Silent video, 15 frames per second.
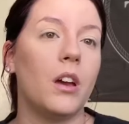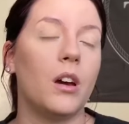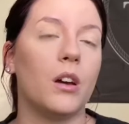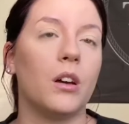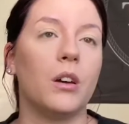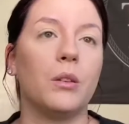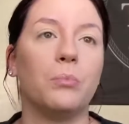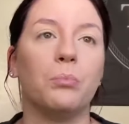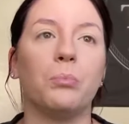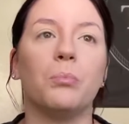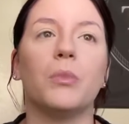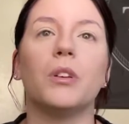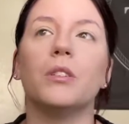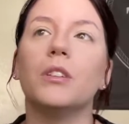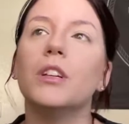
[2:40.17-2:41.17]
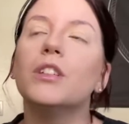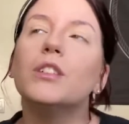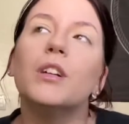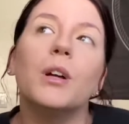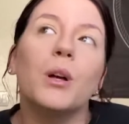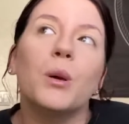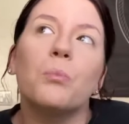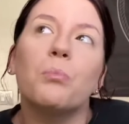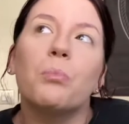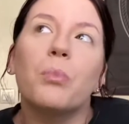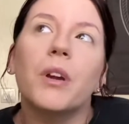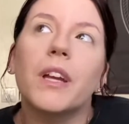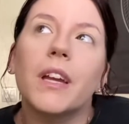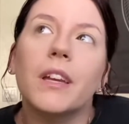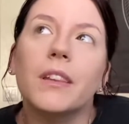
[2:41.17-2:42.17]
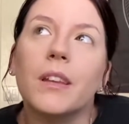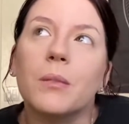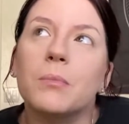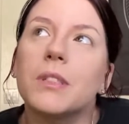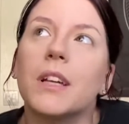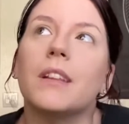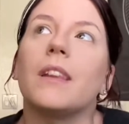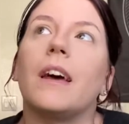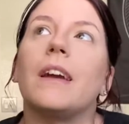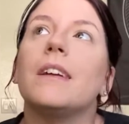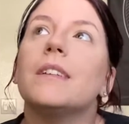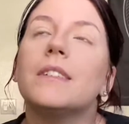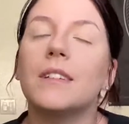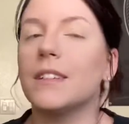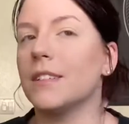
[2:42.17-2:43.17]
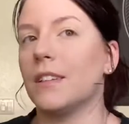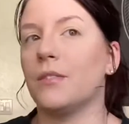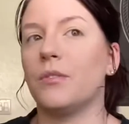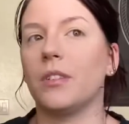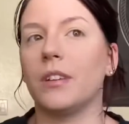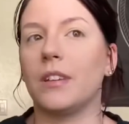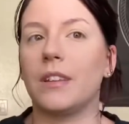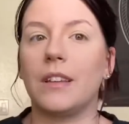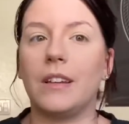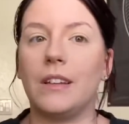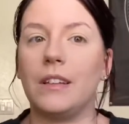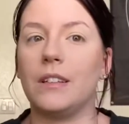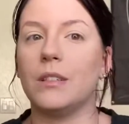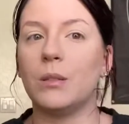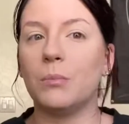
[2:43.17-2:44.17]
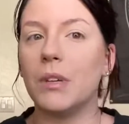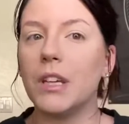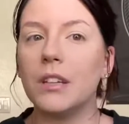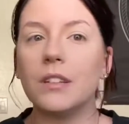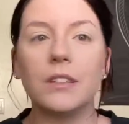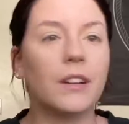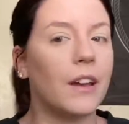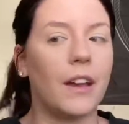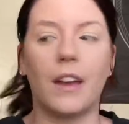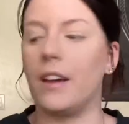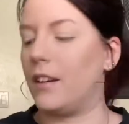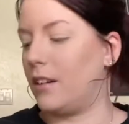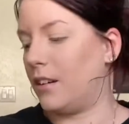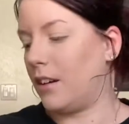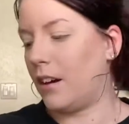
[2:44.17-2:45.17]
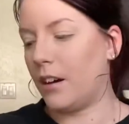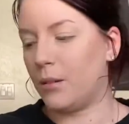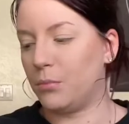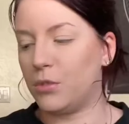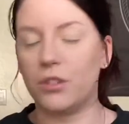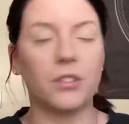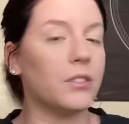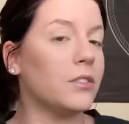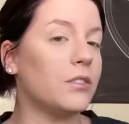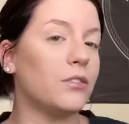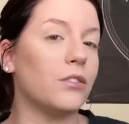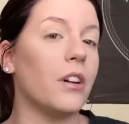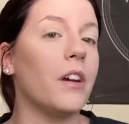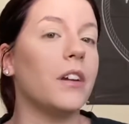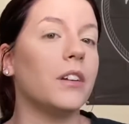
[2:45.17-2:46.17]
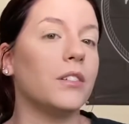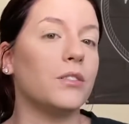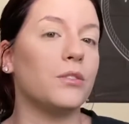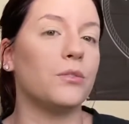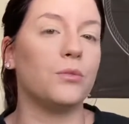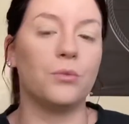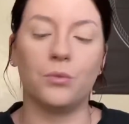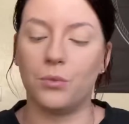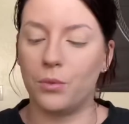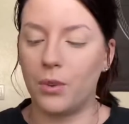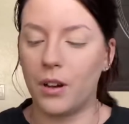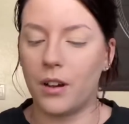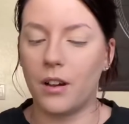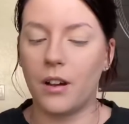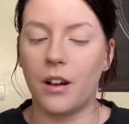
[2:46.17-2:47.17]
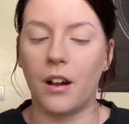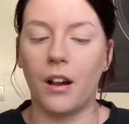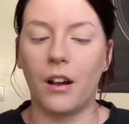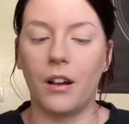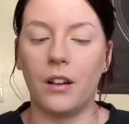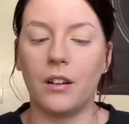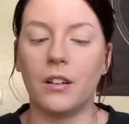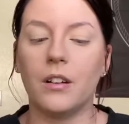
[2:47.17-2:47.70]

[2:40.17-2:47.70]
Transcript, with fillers: I'm bringing them to light because I feel like they need to be and I'm just trying to uh,